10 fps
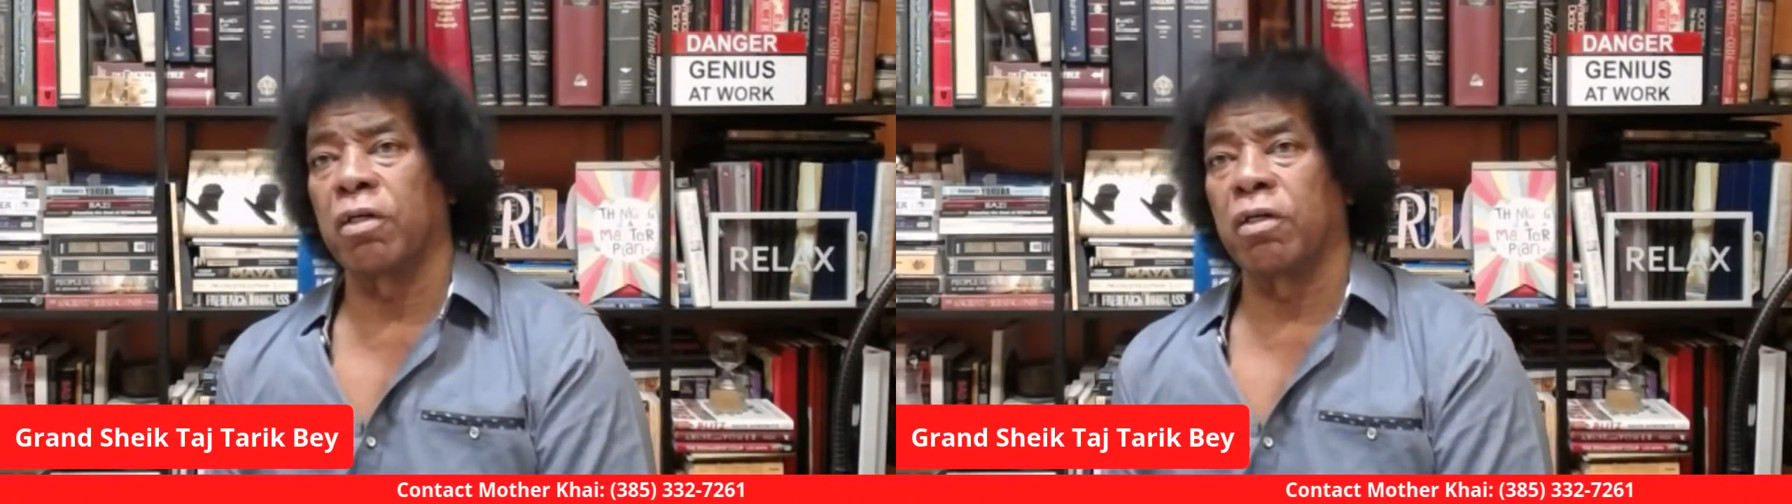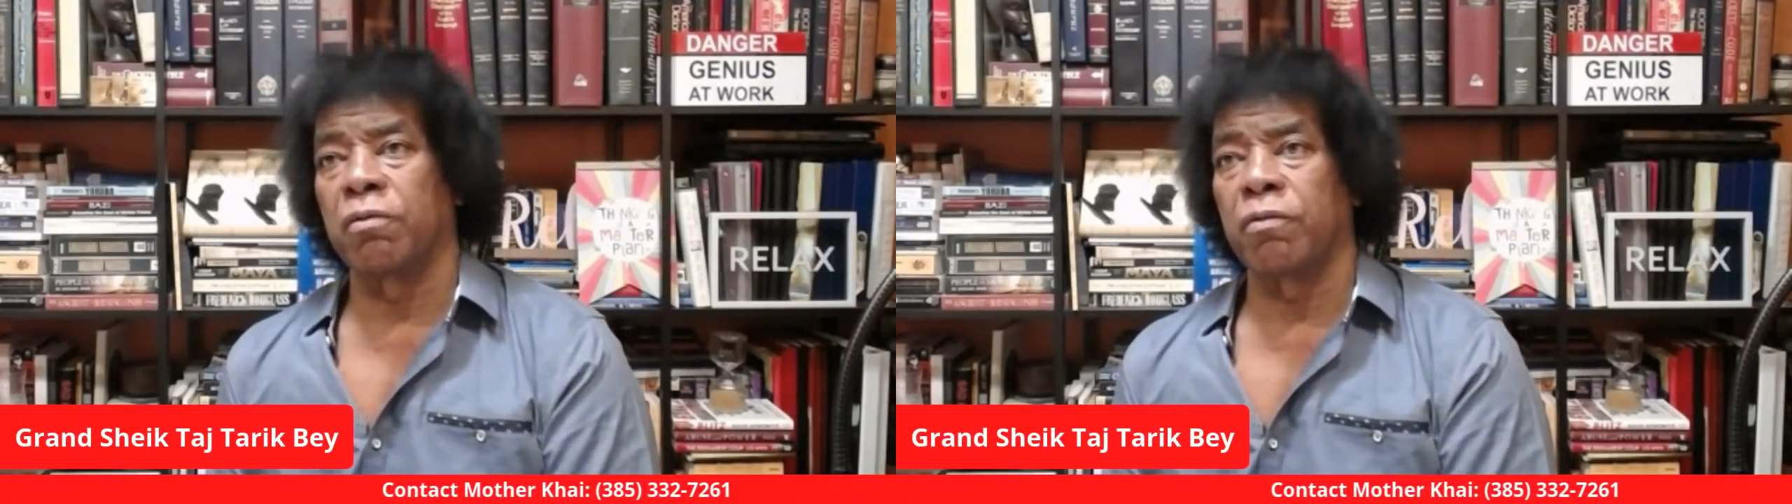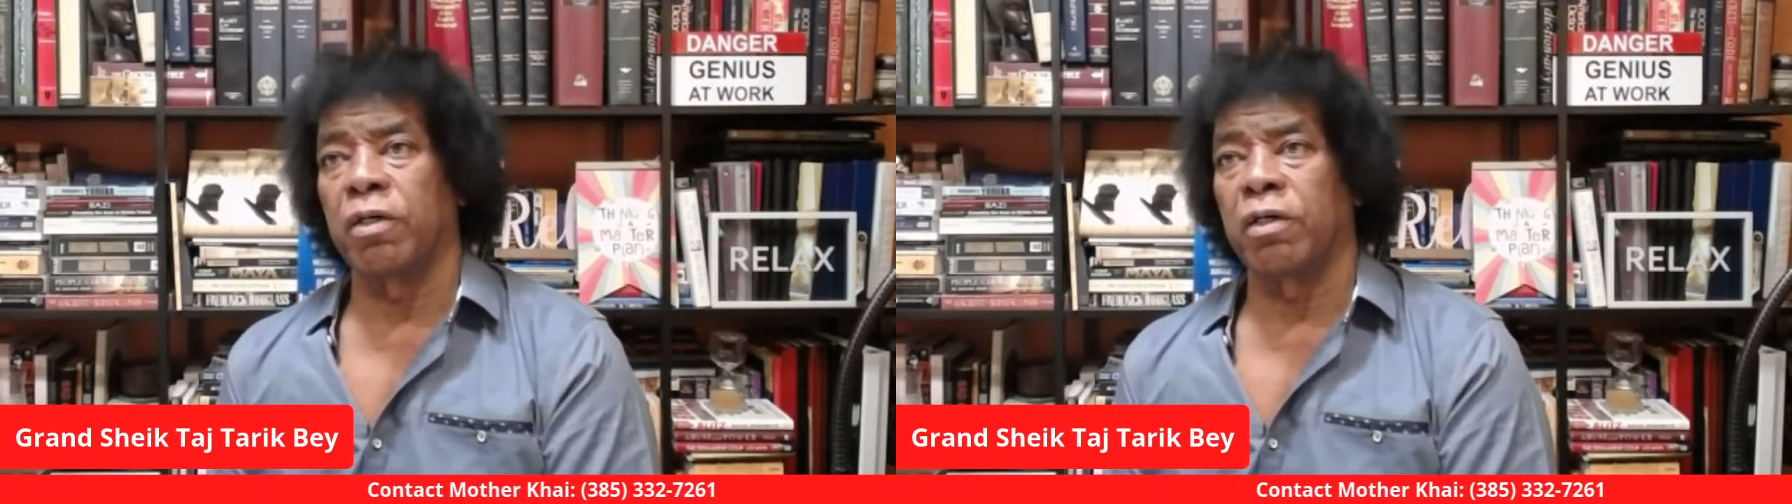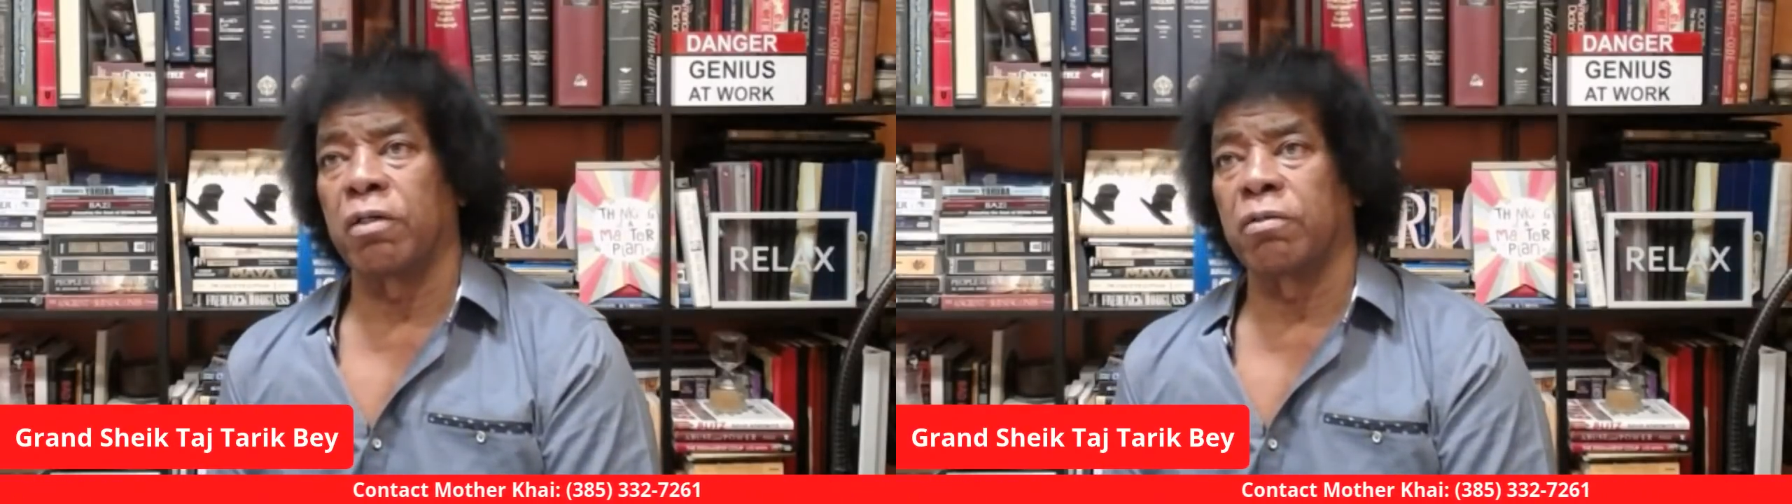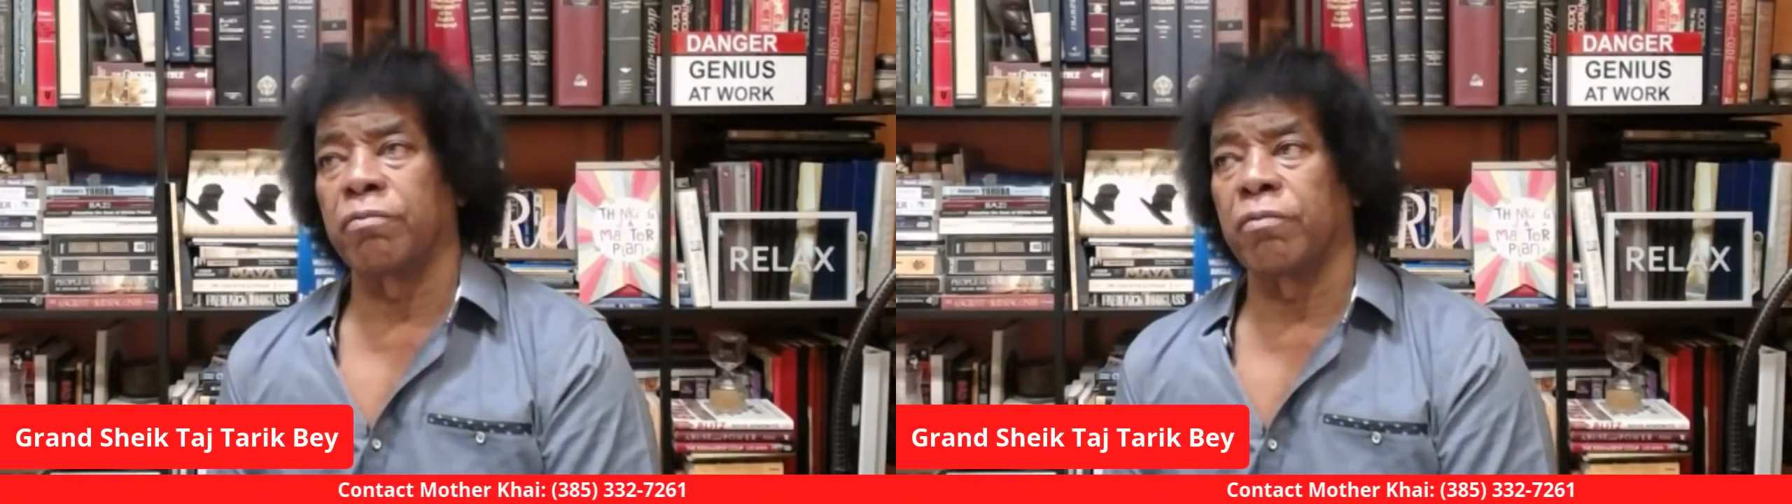
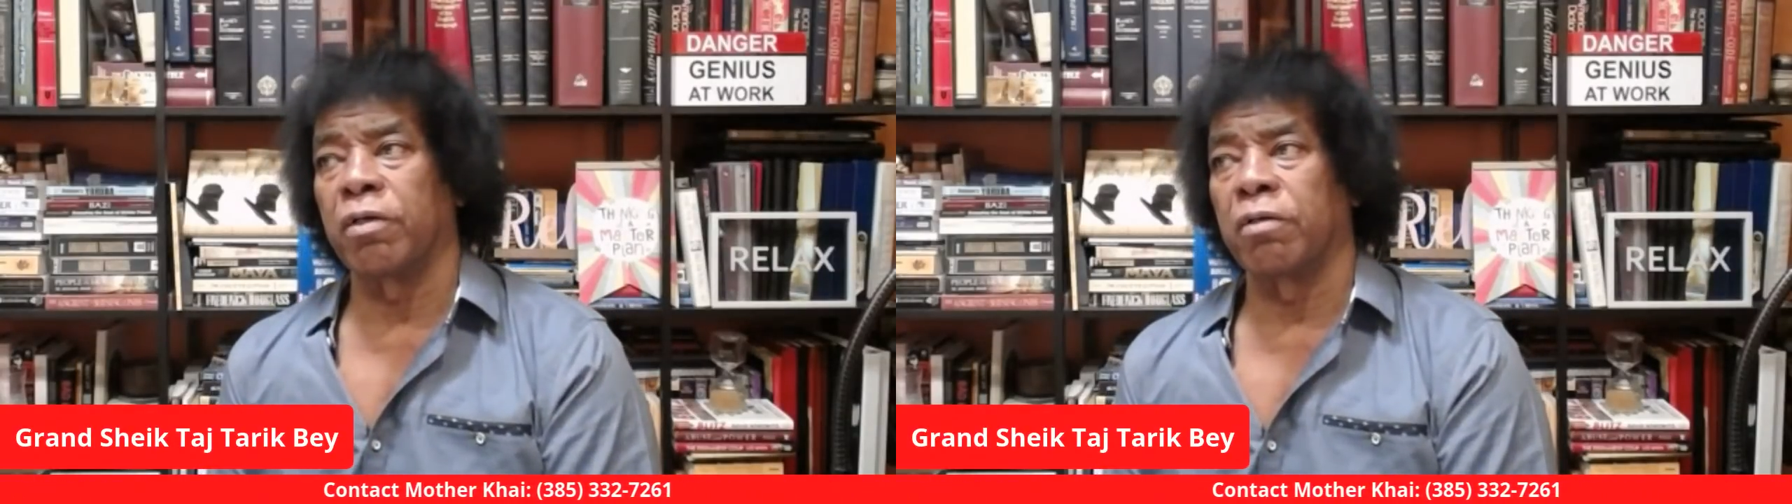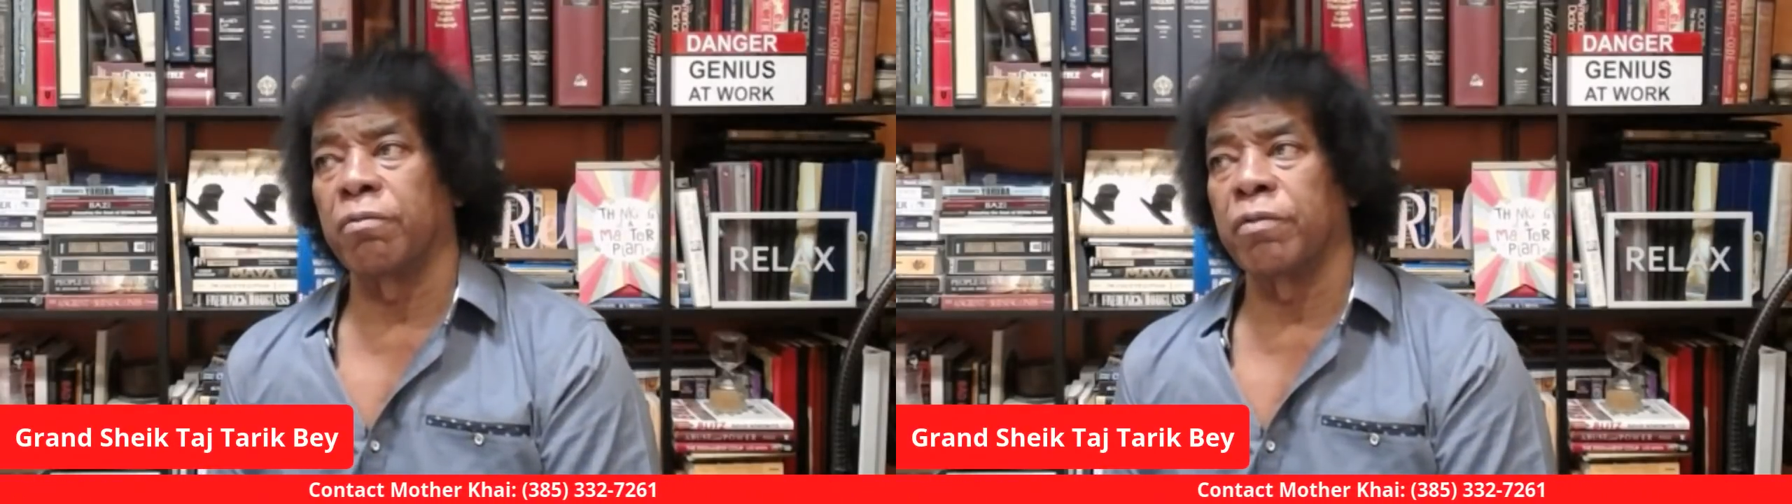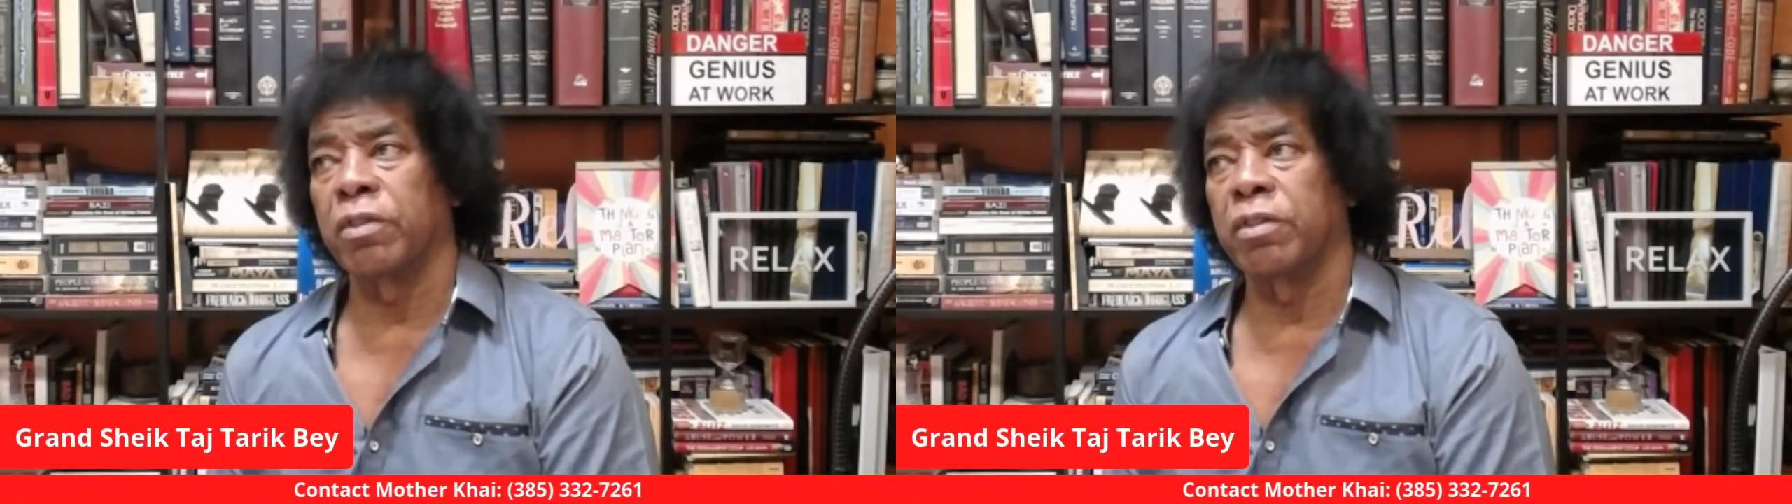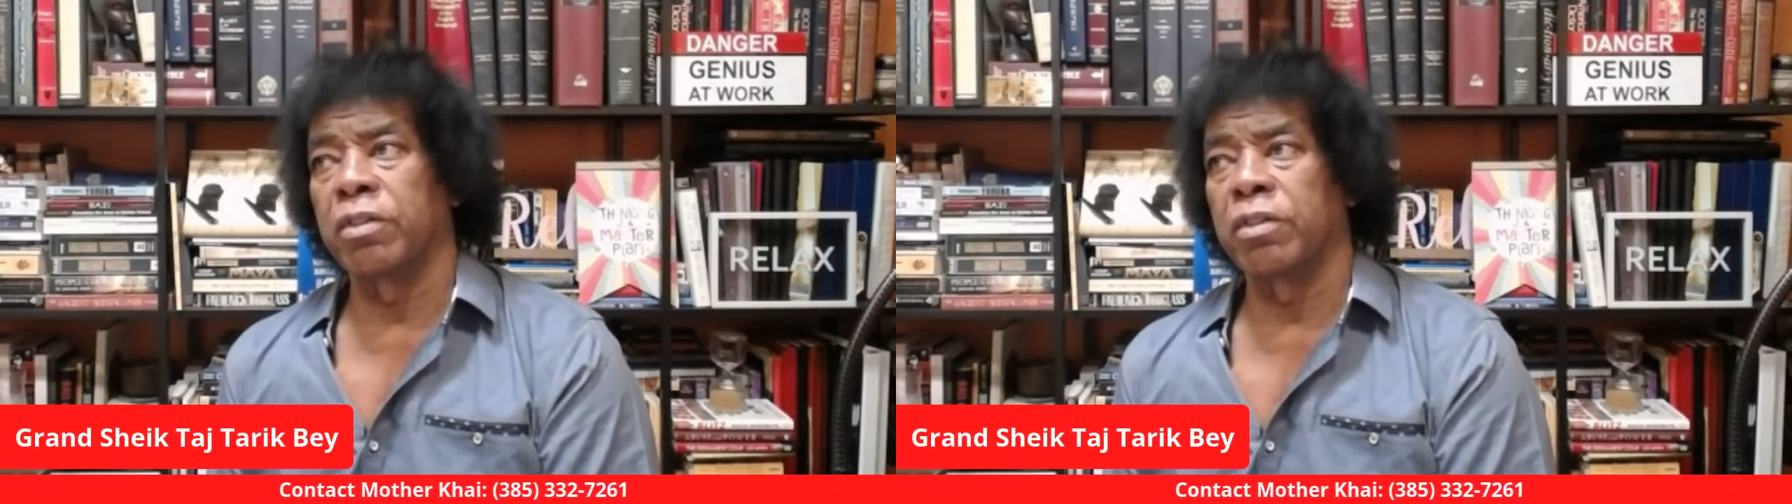of